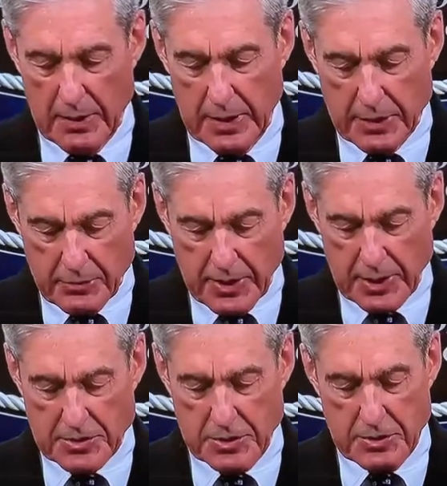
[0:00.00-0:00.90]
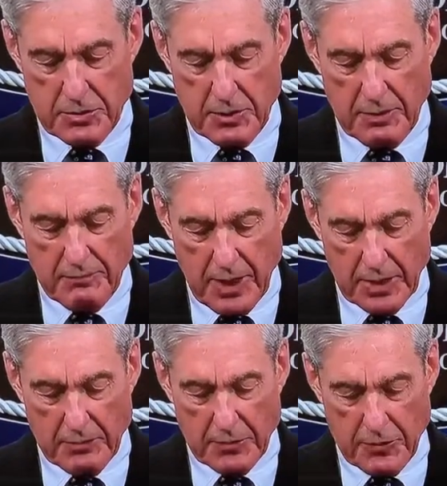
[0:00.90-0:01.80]
The introduction to the
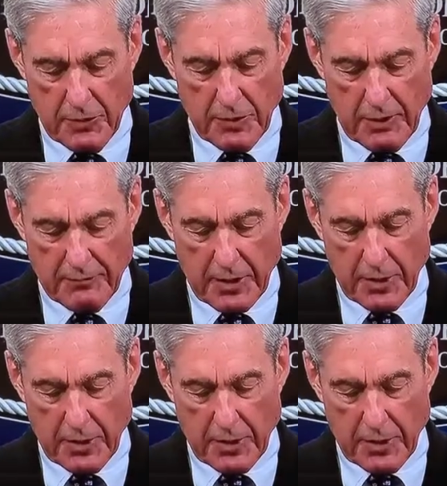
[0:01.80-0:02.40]
volume 2 of